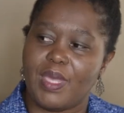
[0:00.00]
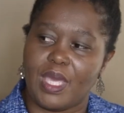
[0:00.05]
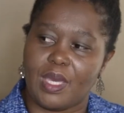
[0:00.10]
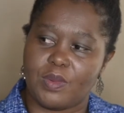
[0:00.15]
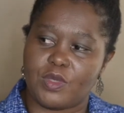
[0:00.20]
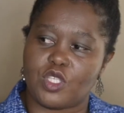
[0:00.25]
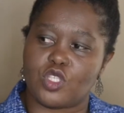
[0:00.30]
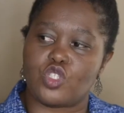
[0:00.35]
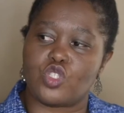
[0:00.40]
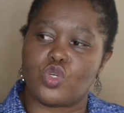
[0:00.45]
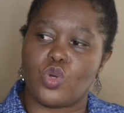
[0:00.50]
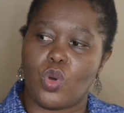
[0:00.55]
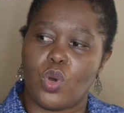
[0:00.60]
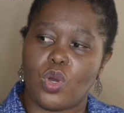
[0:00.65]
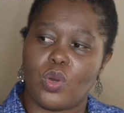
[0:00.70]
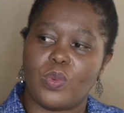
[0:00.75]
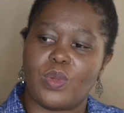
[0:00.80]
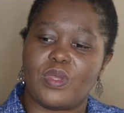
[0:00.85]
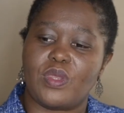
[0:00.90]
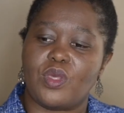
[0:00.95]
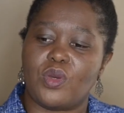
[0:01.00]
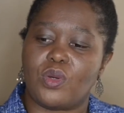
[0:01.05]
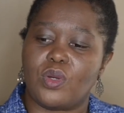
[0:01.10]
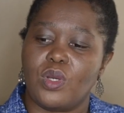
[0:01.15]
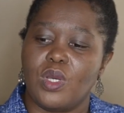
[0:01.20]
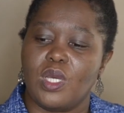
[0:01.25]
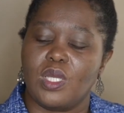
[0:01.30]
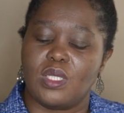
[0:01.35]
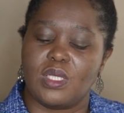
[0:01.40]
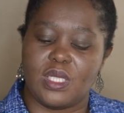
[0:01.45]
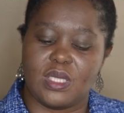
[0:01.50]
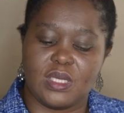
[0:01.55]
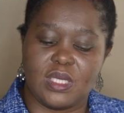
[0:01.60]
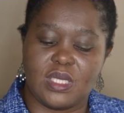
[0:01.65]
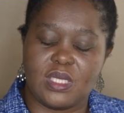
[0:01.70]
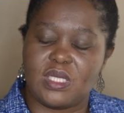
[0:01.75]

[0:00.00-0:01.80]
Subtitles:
able to talk with the